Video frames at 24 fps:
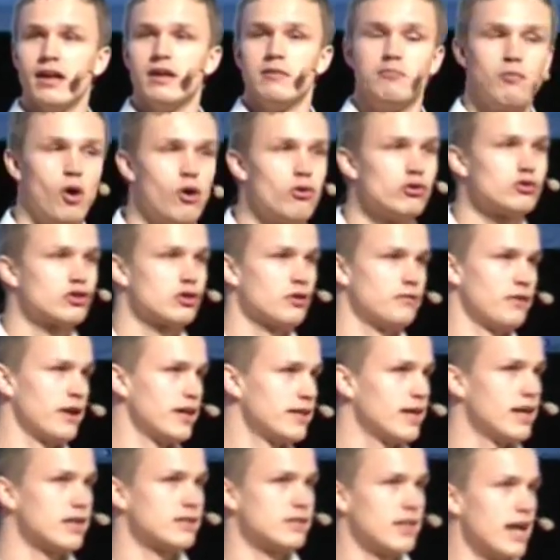Most of
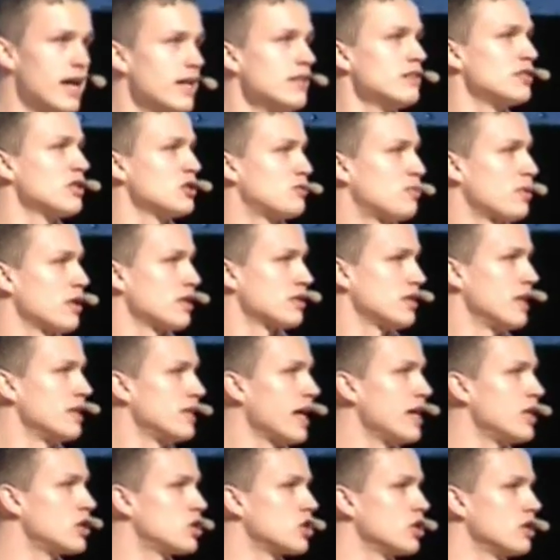ideas in this
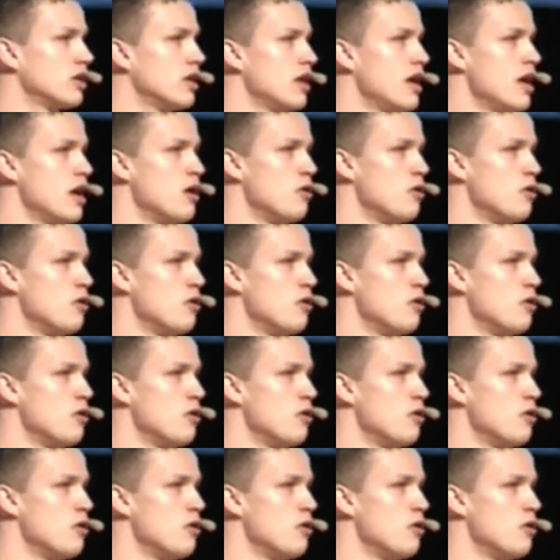presentation